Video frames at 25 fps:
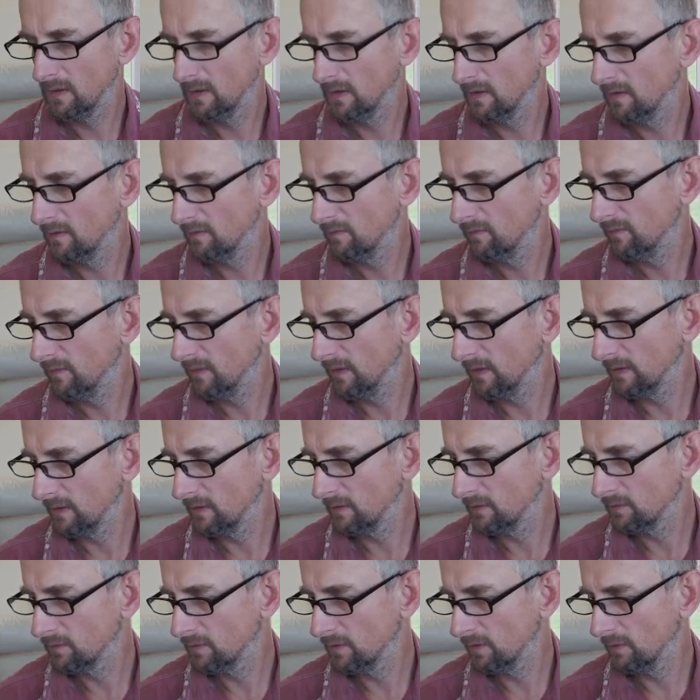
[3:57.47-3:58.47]
flight
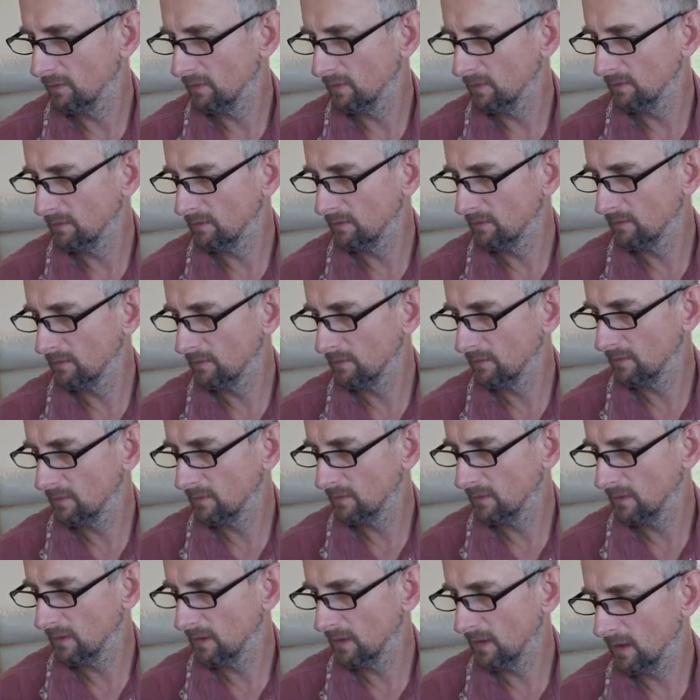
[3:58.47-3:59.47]
controllers,
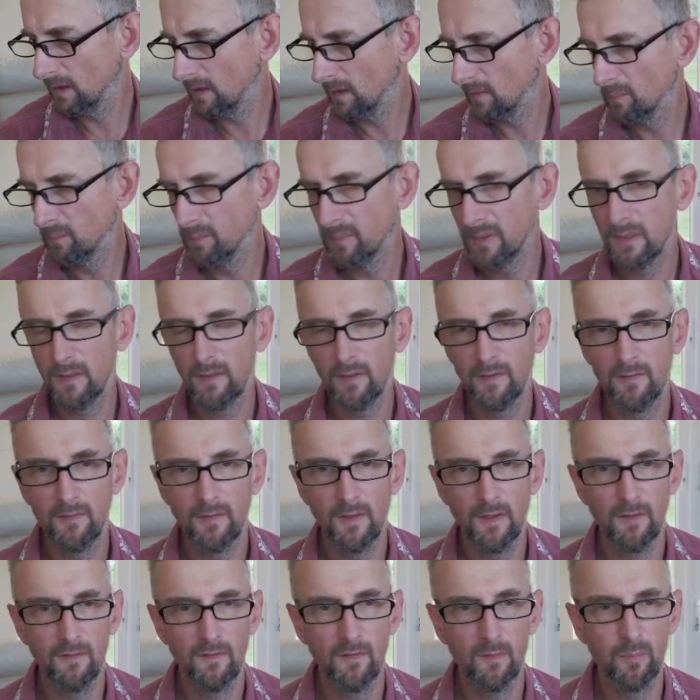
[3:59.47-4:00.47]
because
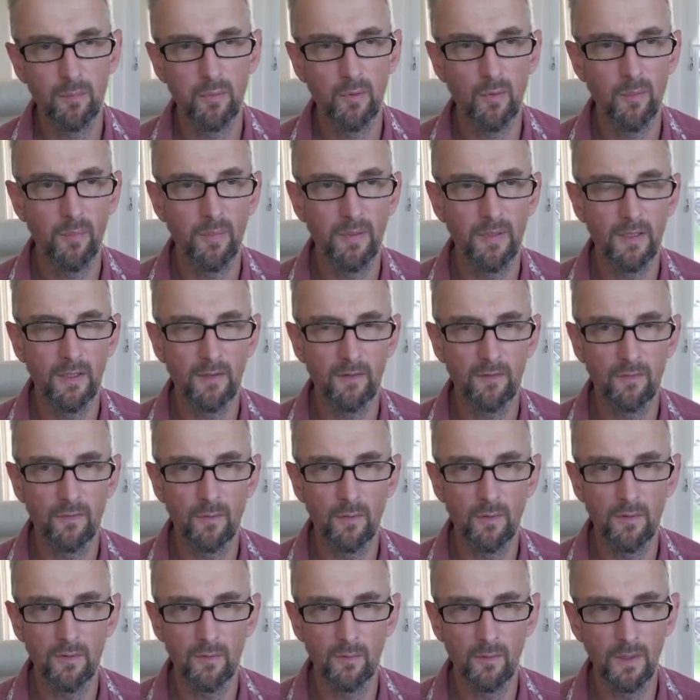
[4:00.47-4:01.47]
they support
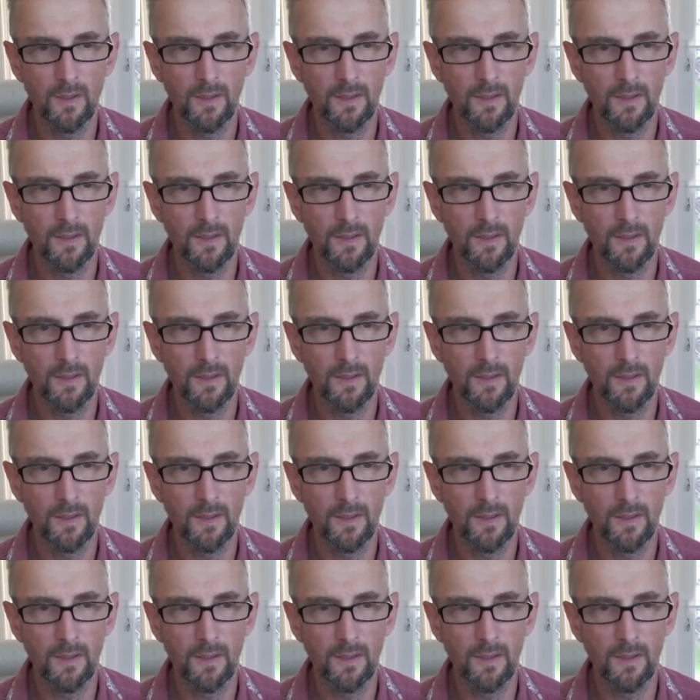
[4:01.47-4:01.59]
PX4 as well,